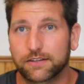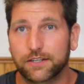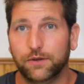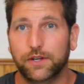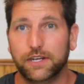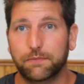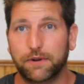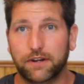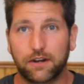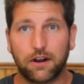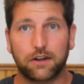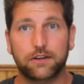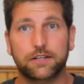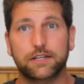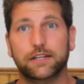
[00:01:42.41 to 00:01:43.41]
So independent
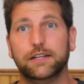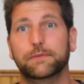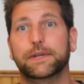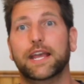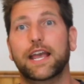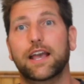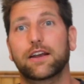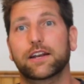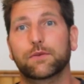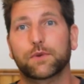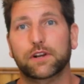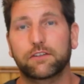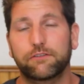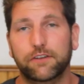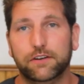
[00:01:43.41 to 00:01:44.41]
artists can come down and we're
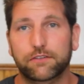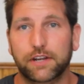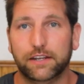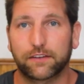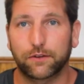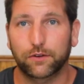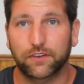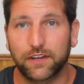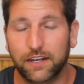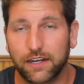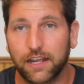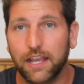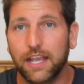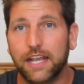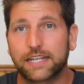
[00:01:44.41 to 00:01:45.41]
going to fundraise. So it's
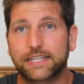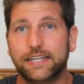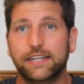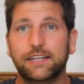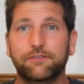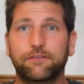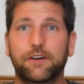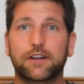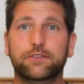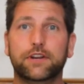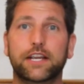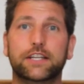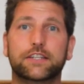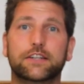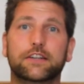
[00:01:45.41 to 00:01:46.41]
an indie
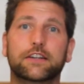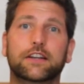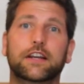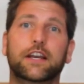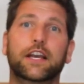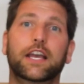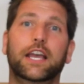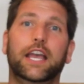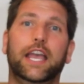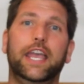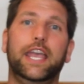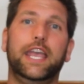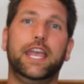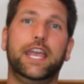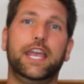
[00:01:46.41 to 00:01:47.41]
fundraiser
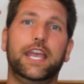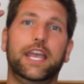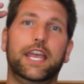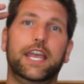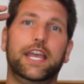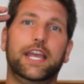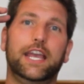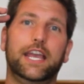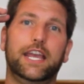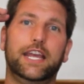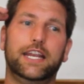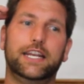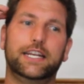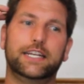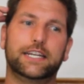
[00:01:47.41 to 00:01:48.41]

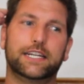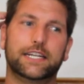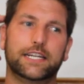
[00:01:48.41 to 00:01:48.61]
and